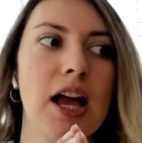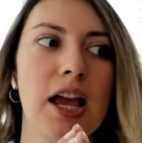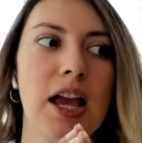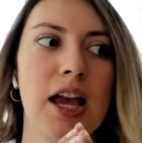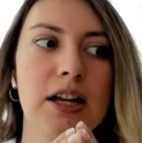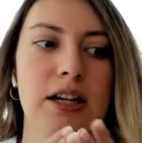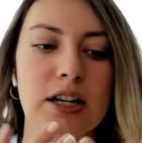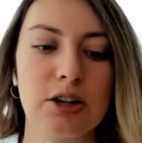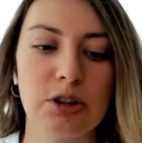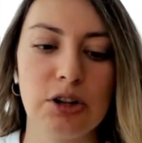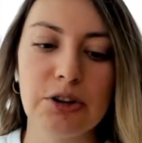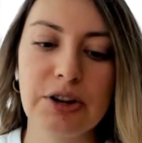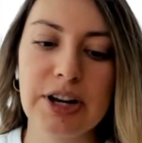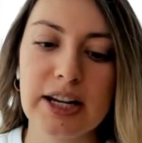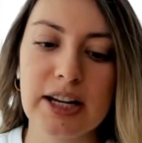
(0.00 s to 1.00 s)
and you're
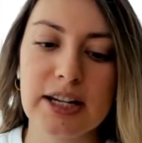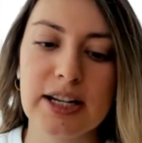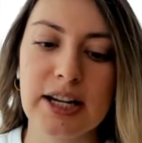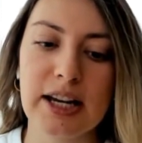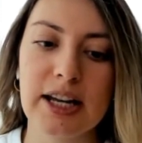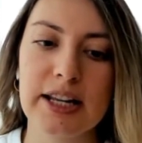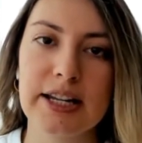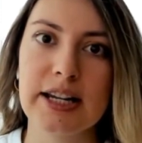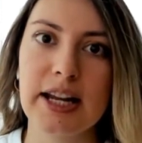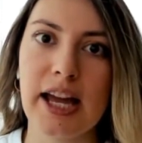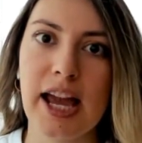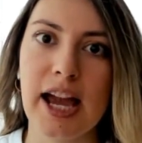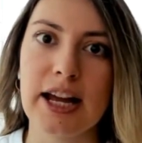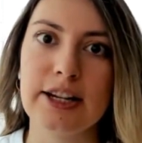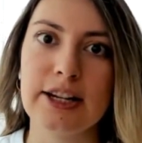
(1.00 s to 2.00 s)
looking at it,
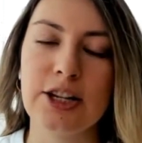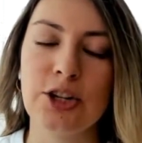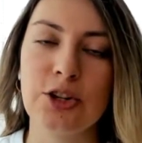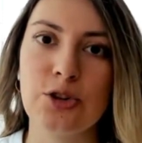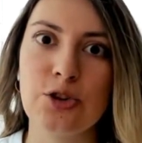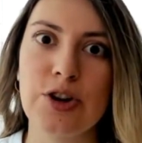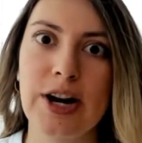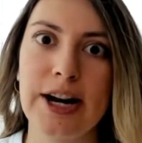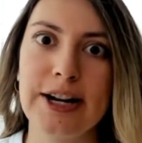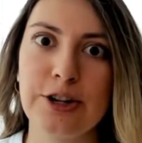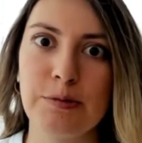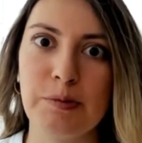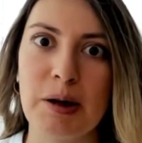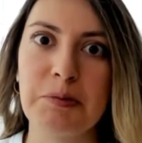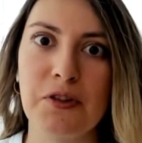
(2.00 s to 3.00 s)
and you try
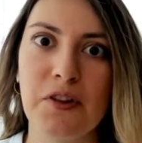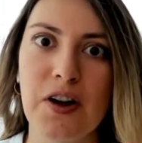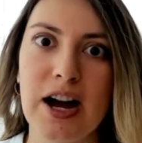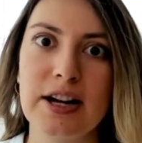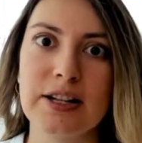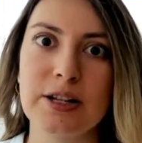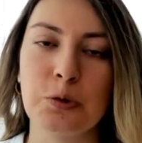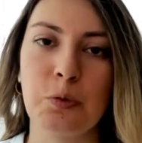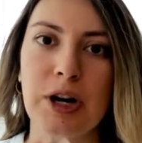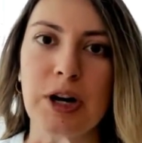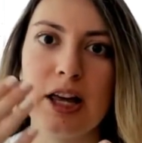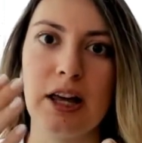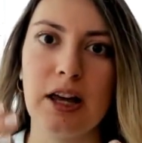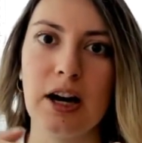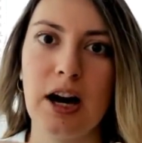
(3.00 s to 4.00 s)
to memorize the
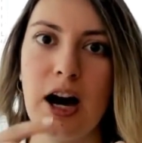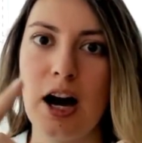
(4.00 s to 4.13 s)
way